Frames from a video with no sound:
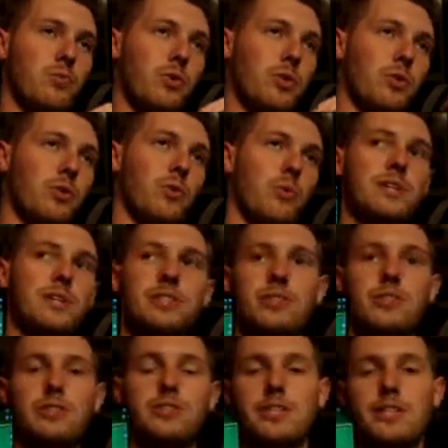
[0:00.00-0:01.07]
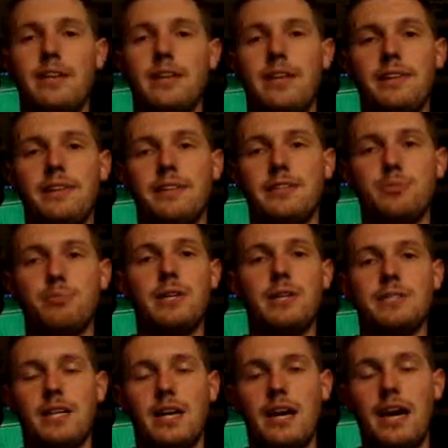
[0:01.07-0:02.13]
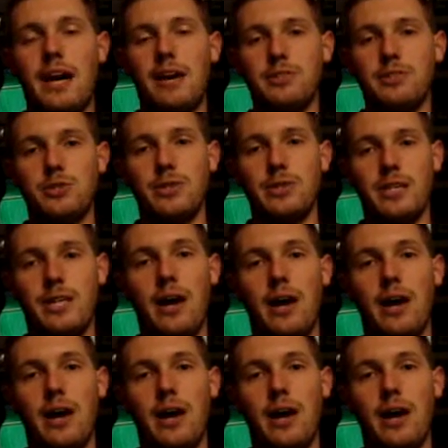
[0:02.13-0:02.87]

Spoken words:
with the research and the experience that I have in doing it,